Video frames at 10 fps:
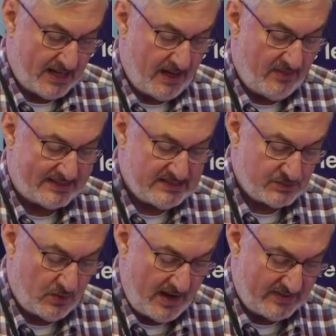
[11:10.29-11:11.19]
And that
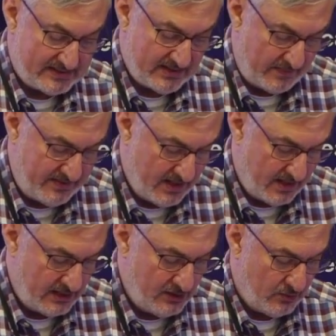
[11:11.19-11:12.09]
is why the
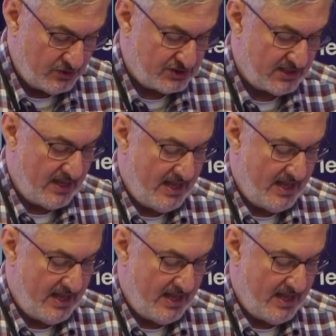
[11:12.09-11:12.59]
CIPR launched